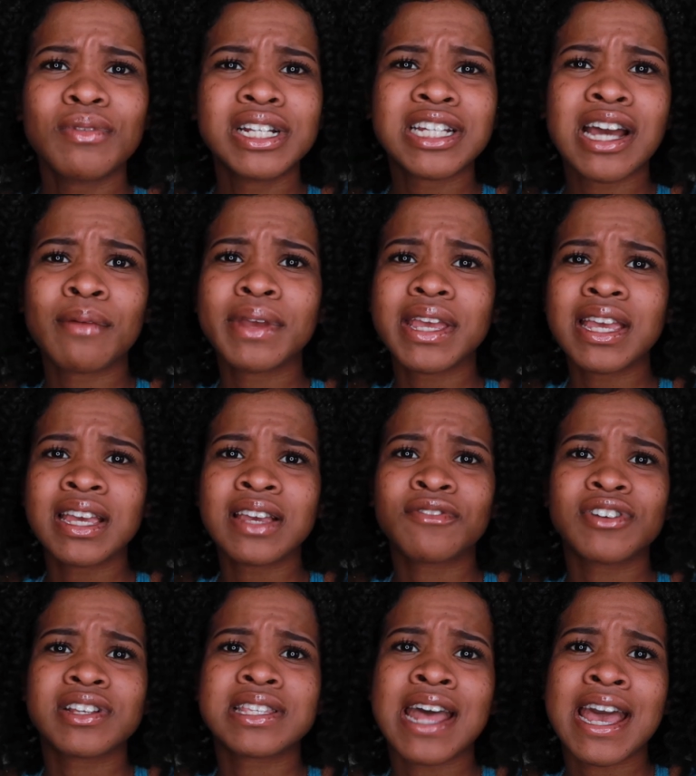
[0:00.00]
what y'all be eating
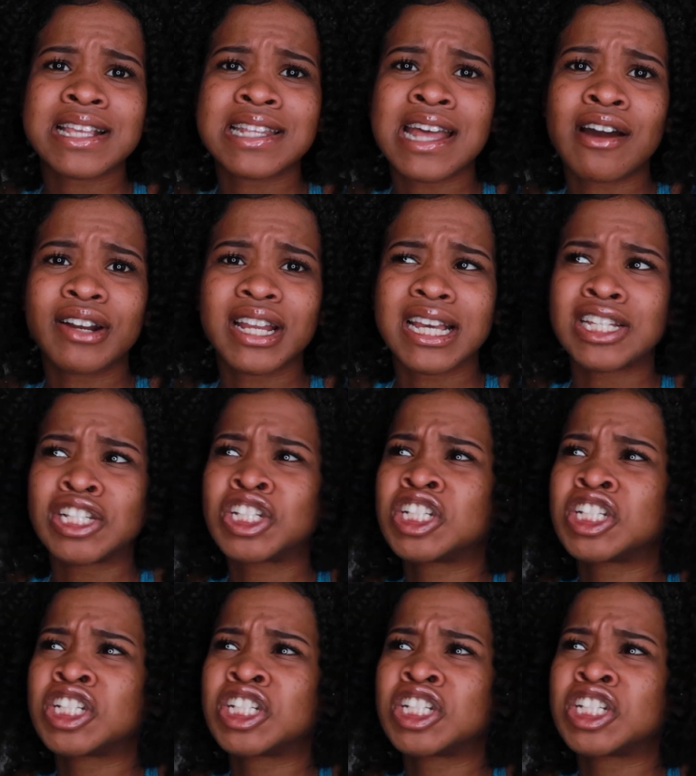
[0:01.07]
for snacks nowadays?